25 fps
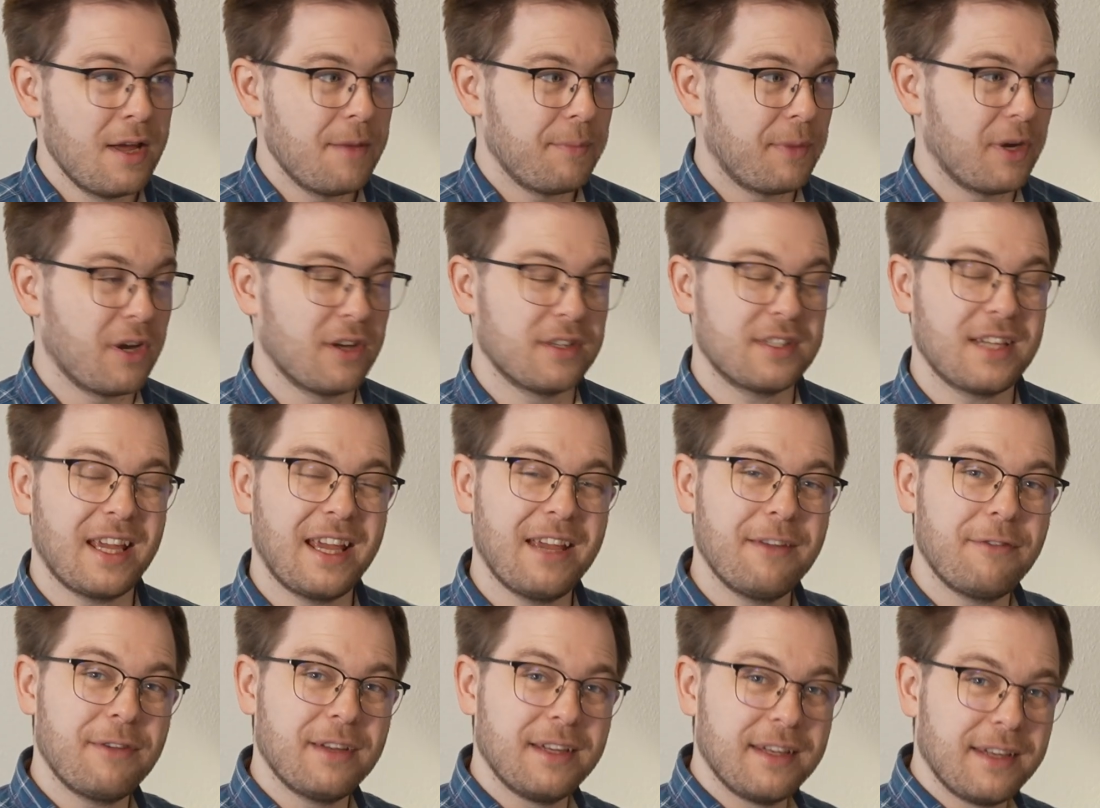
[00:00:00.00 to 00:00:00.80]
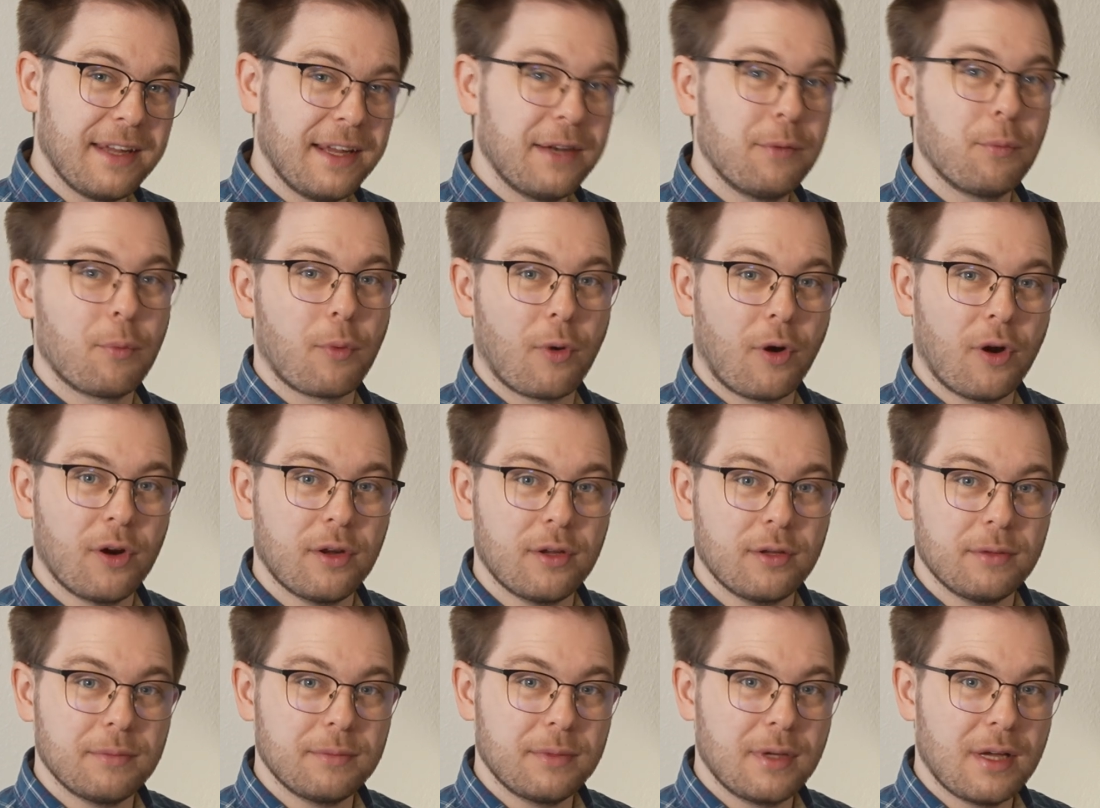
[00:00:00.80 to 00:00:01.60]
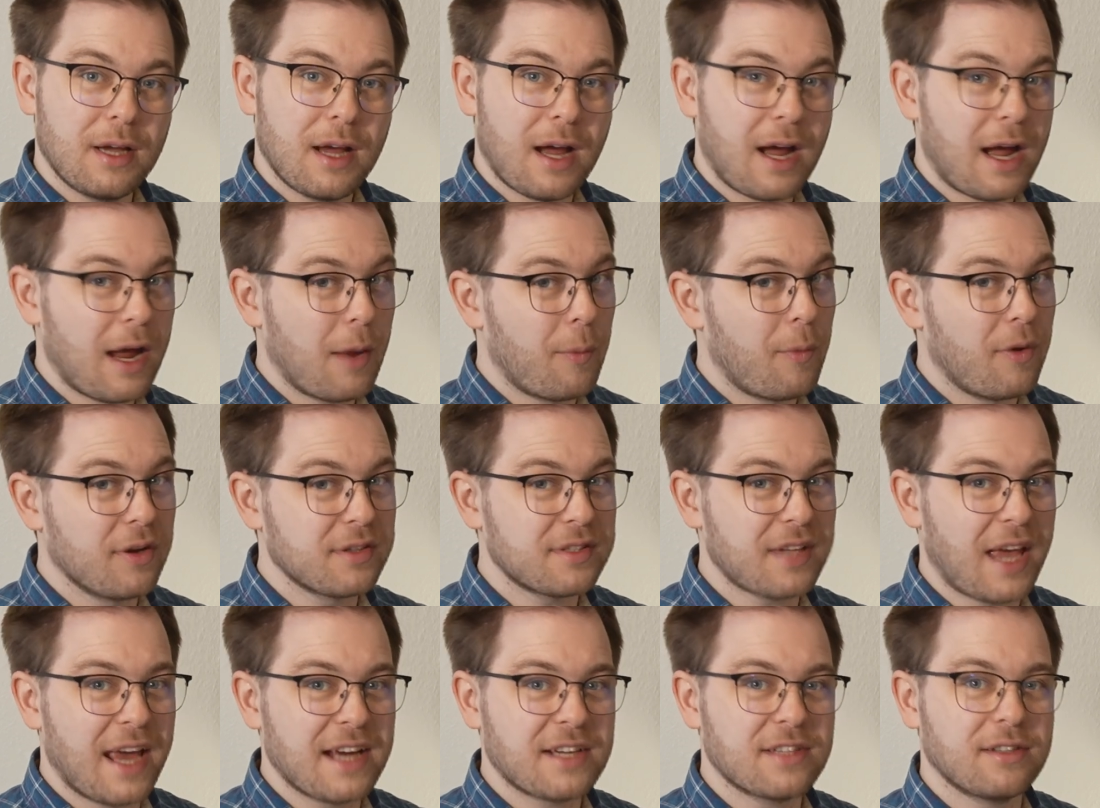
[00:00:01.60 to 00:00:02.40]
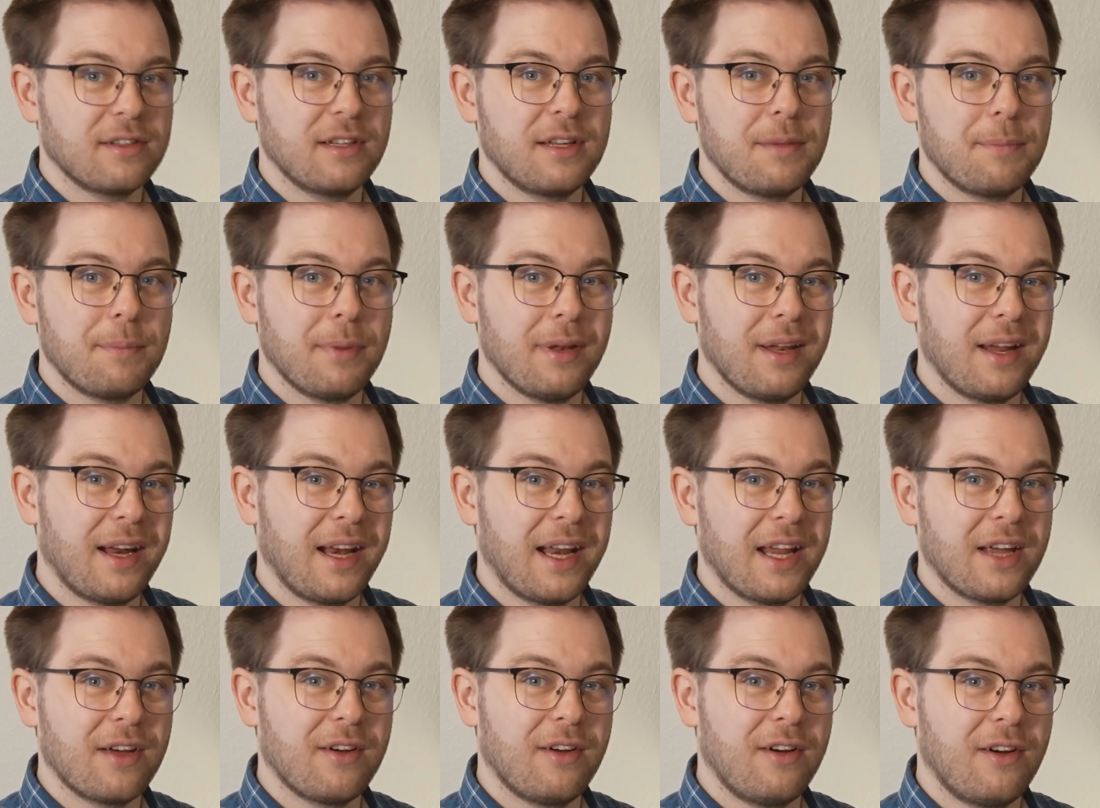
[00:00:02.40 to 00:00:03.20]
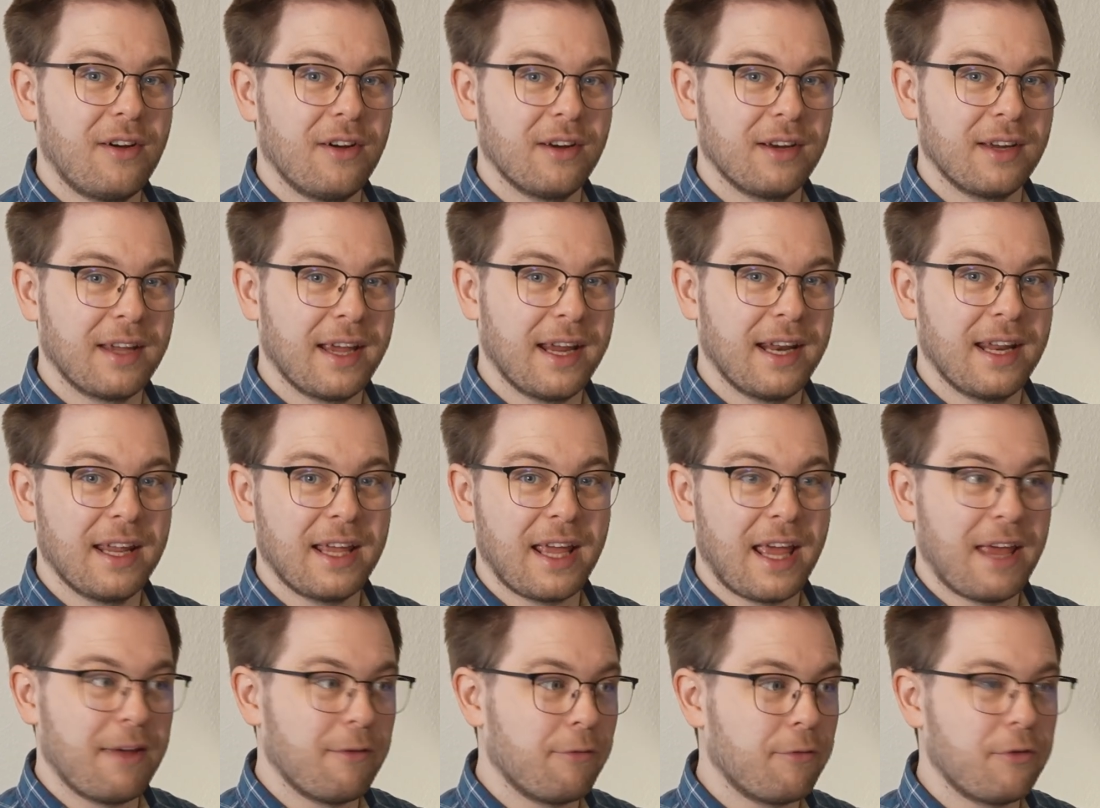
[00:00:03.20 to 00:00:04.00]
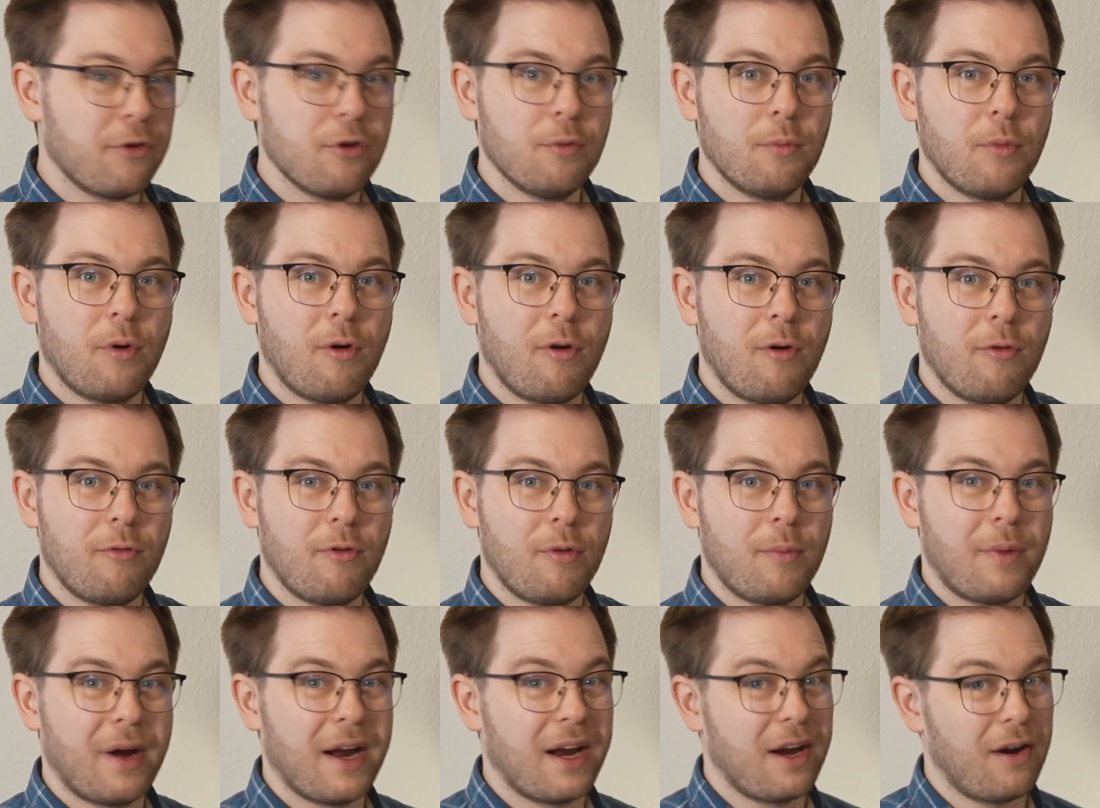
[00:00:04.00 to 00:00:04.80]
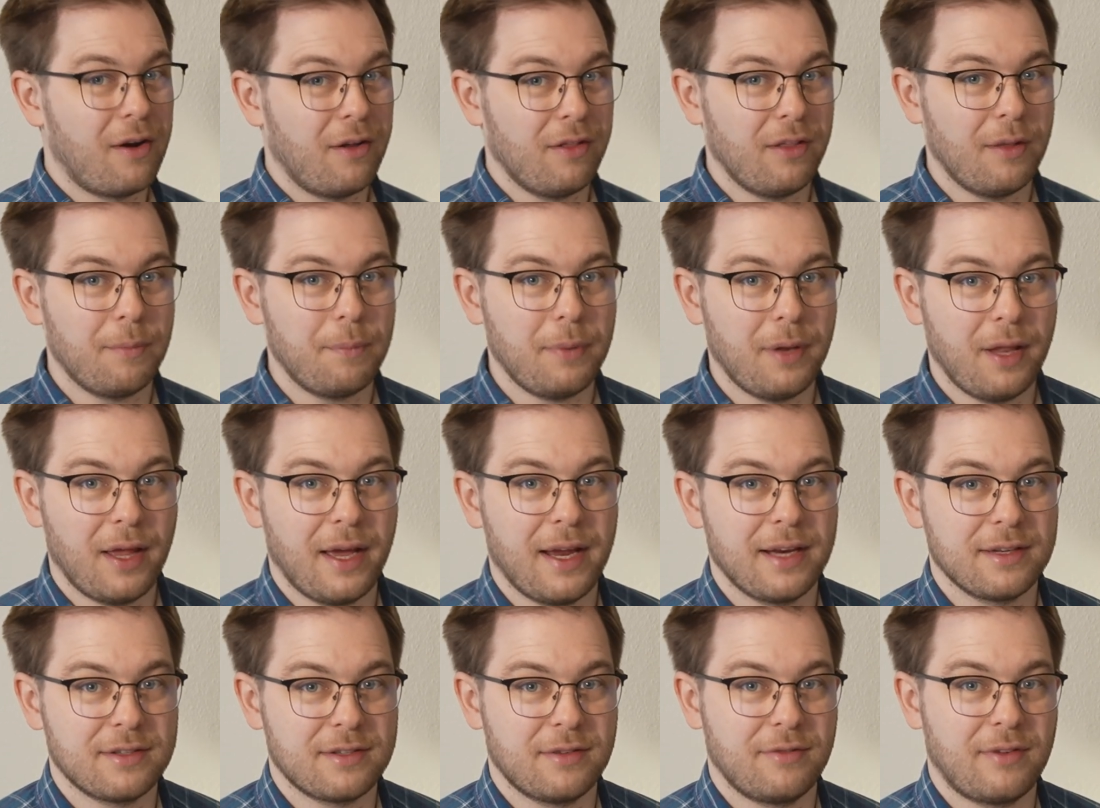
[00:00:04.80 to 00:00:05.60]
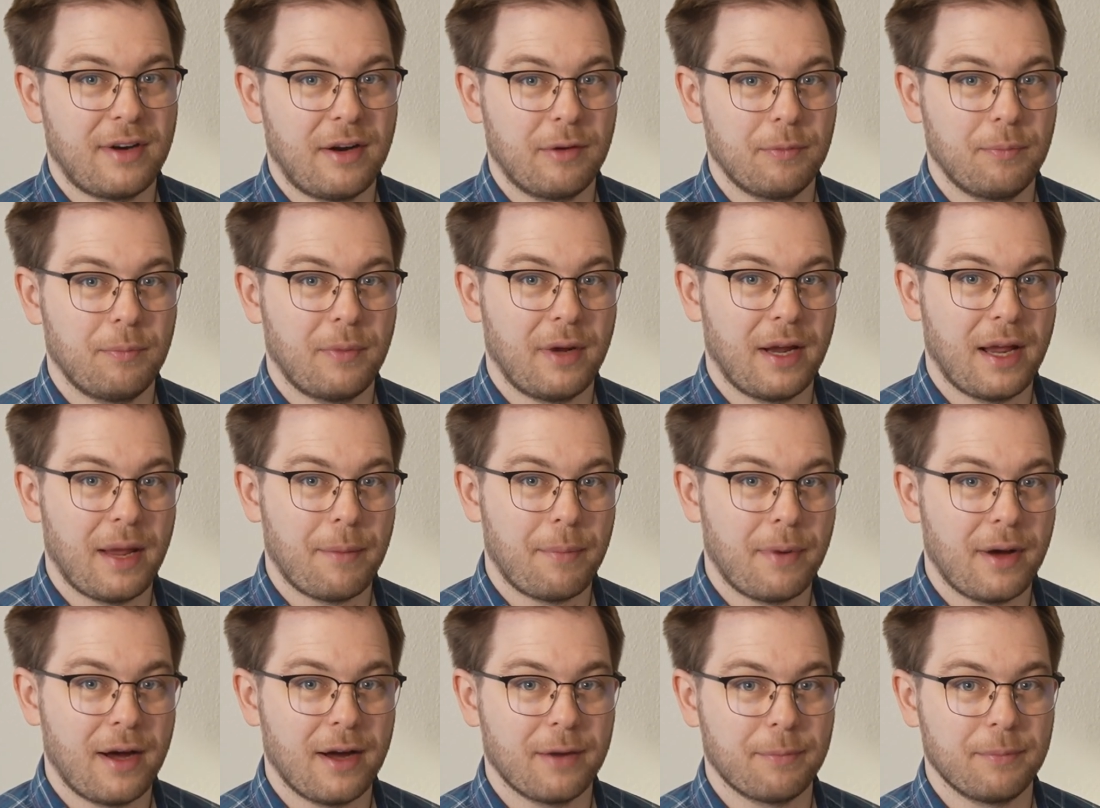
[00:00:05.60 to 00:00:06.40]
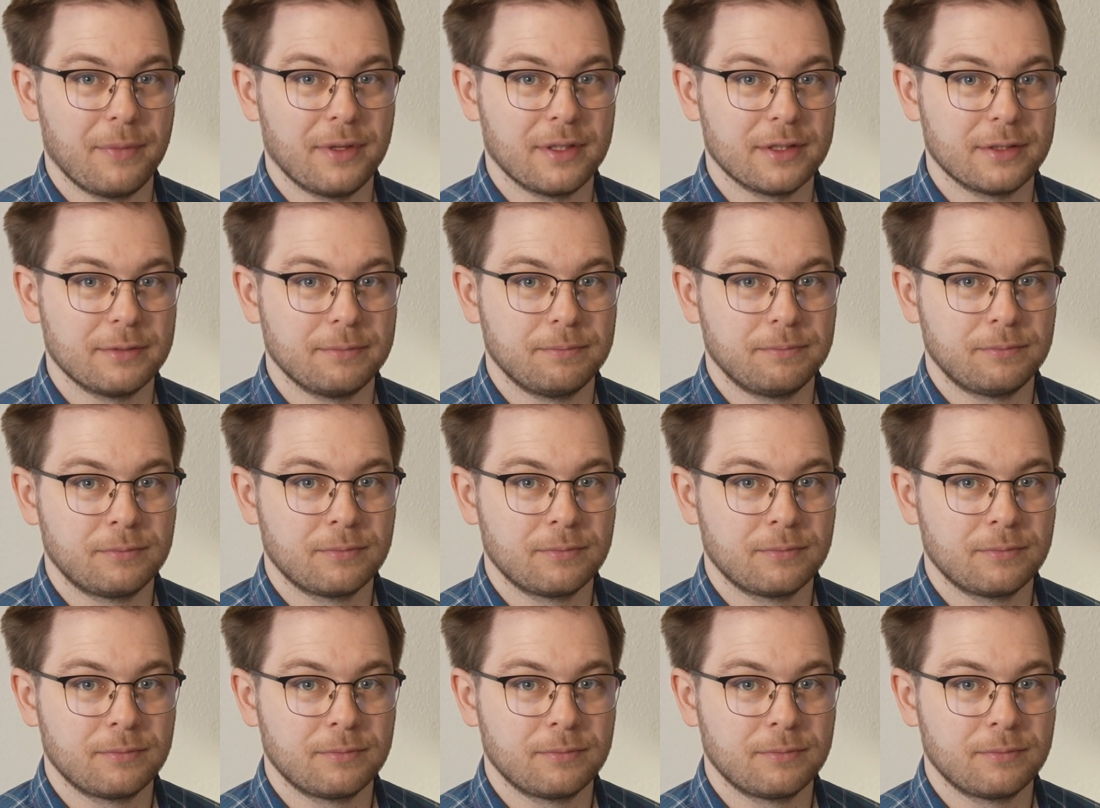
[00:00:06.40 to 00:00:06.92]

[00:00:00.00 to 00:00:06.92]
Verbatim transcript: because if it did work, I was actually planning on getting a few more for my other plants around my apartment.